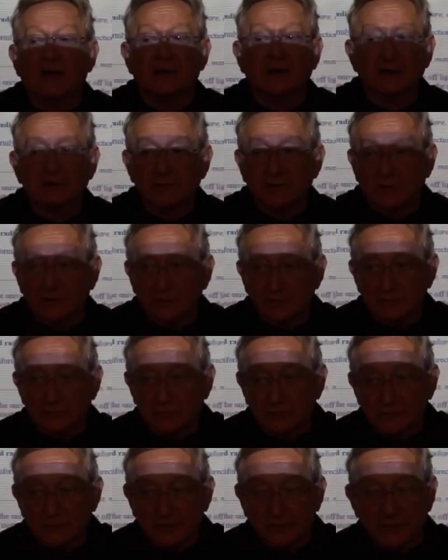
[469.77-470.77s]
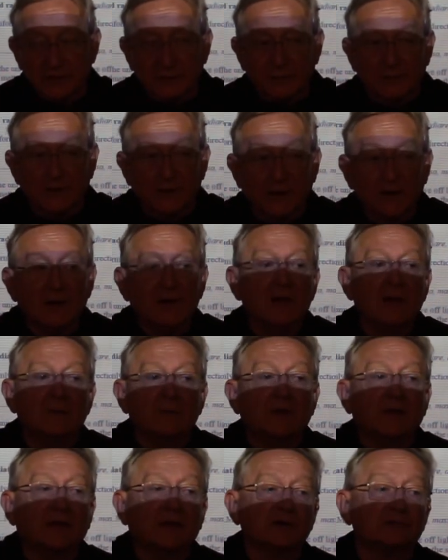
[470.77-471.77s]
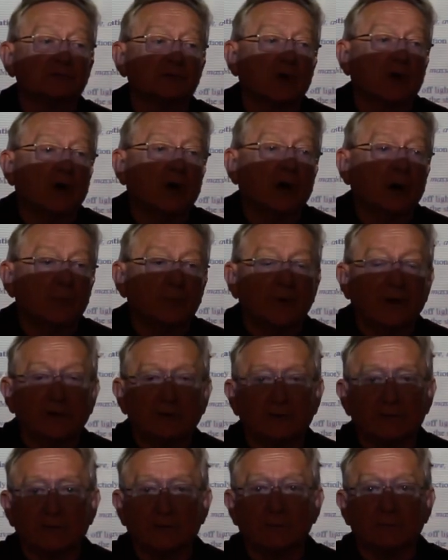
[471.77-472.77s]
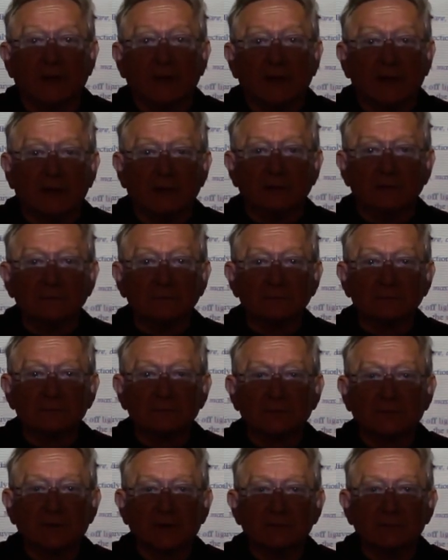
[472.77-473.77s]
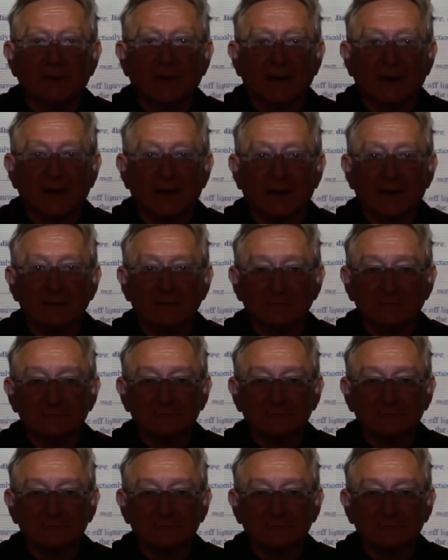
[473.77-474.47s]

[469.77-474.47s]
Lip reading: I know you'll do very well because you're all brighter than me. Goodbye.